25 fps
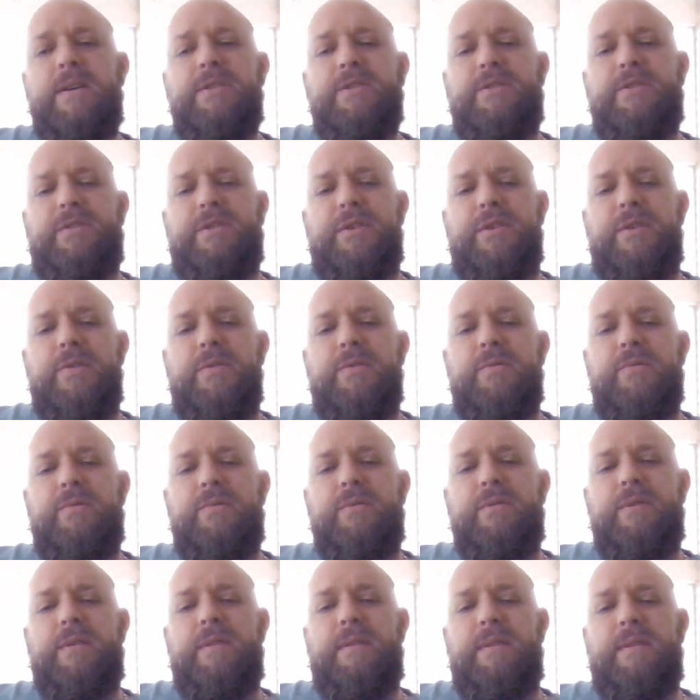
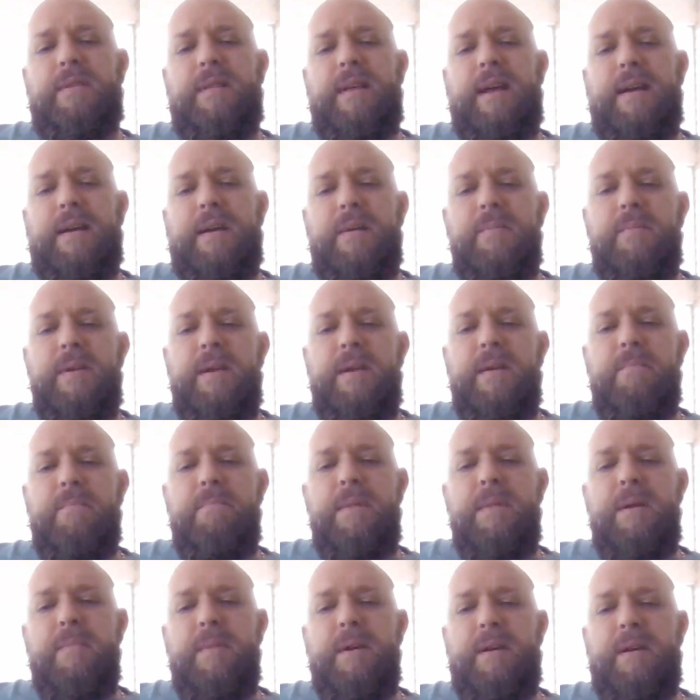So that could be a
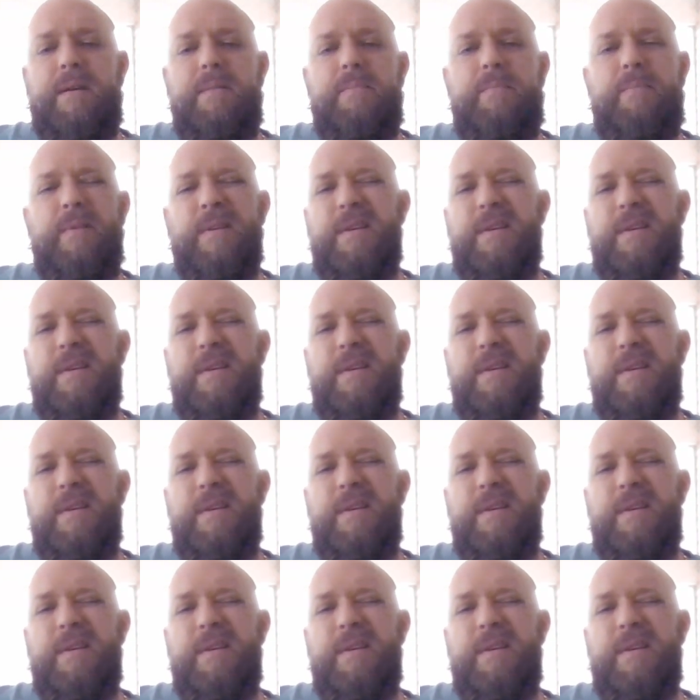mimic,